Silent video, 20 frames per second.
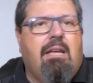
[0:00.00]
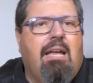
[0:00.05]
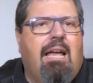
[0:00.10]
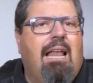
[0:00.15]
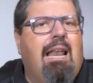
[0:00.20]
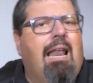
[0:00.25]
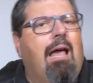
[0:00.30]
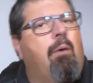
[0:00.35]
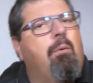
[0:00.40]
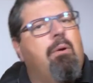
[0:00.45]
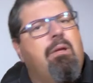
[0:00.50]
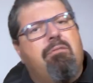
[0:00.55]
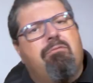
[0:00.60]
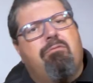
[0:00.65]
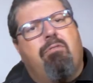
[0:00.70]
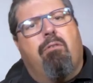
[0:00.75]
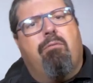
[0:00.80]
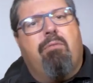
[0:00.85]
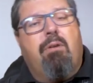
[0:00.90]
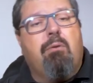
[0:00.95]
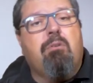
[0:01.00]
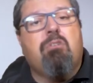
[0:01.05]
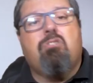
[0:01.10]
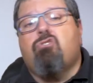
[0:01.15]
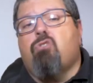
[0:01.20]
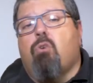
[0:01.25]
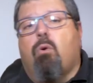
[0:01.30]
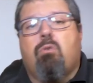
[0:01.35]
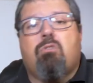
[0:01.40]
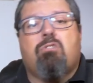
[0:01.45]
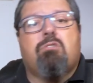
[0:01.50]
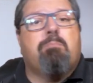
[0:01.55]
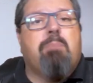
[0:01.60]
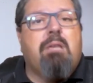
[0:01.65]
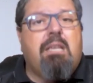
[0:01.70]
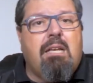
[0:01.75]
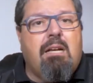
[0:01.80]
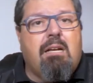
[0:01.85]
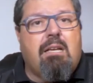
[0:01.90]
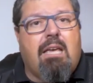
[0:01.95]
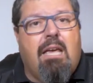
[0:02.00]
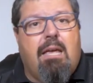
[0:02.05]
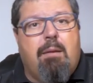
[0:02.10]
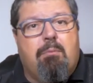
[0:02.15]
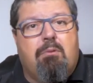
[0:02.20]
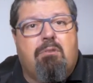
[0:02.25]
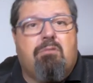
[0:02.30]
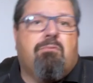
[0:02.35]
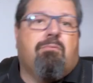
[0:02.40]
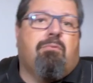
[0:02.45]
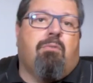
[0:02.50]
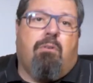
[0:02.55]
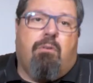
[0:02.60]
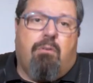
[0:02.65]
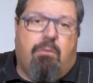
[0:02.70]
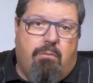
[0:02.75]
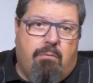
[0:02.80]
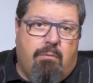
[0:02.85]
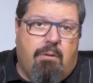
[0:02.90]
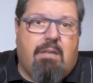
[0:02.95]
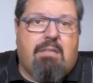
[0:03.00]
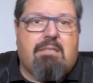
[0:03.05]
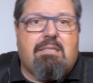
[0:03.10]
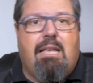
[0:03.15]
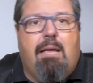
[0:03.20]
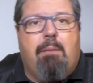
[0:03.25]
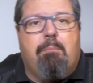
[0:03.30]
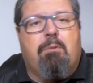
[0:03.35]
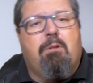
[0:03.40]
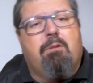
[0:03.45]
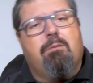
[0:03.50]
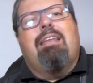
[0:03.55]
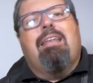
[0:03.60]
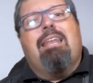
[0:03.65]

allowing for very short speaker cables, for example.